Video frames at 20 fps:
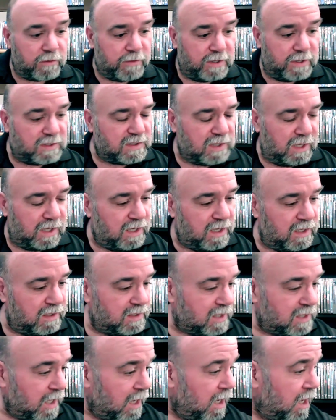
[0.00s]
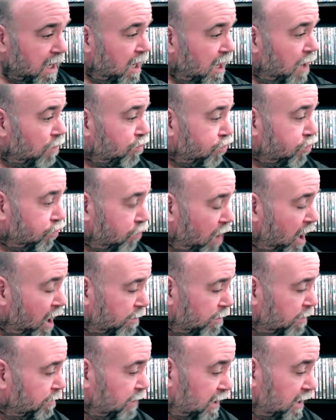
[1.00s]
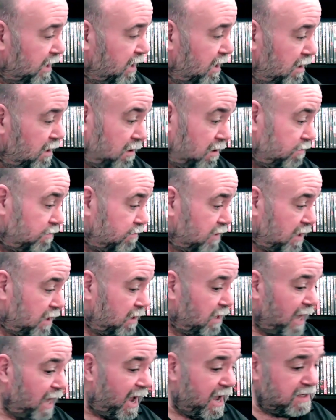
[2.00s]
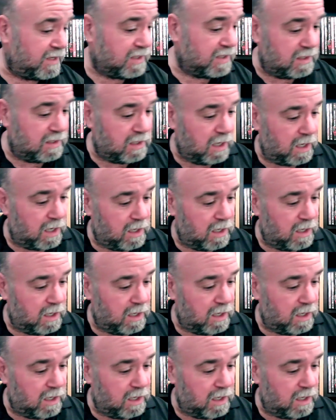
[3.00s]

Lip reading: This is probably the last